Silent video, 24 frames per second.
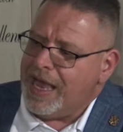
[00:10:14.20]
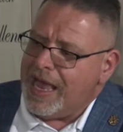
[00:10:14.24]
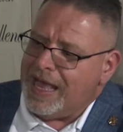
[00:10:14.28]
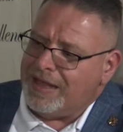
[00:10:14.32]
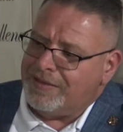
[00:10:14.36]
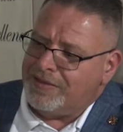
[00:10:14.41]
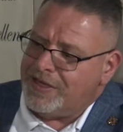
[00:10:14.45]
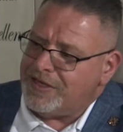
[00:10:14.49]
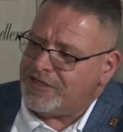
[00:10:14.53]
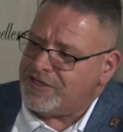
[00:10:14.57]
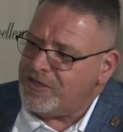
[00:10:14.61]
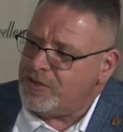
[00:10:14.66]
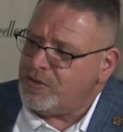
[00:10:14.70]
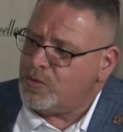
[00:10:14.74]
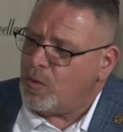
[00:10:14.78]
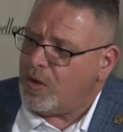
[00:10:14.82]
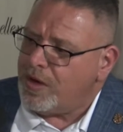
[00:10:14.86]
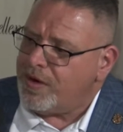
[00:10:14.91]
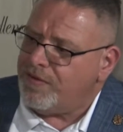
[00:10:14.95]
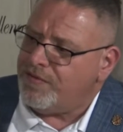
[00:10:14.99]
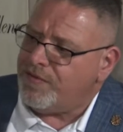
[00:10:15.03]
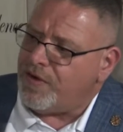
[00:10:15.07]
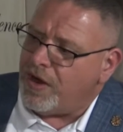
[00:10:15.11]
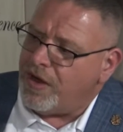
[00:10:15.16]
and this is
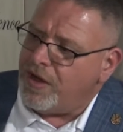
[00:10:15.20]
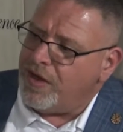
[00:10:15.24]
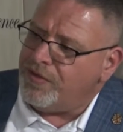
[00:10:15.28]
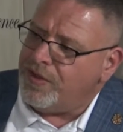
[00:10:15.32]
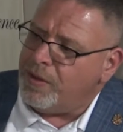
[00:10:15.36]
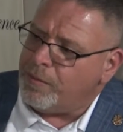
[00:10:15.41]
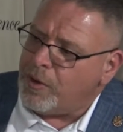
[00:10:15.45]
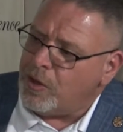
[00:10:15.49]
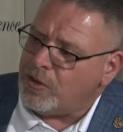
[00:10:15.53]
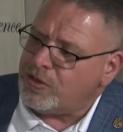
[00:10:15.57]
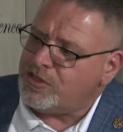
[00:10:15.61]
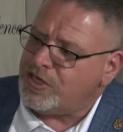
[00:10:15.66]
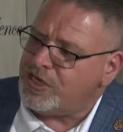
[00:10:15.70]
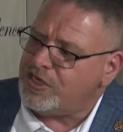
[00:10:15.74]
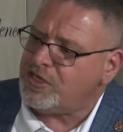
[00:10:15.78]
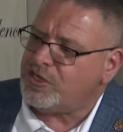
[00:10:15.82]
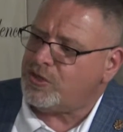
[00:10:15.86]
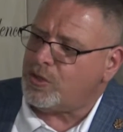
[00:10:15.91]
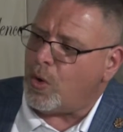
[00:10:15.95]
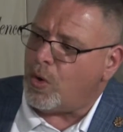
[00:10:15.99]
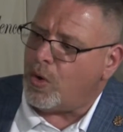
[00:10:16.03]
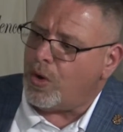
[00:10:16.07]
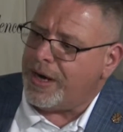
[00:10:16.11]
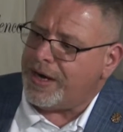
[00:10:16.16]
one of, uh, of the most
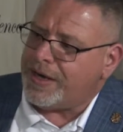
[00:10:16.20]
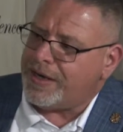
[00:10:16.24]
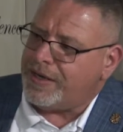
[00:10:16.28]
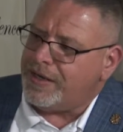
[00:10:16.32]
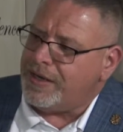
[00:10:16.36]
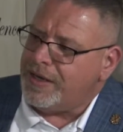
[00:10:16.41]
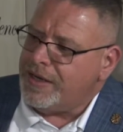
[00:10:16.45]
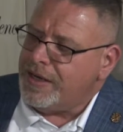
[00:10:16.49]
historic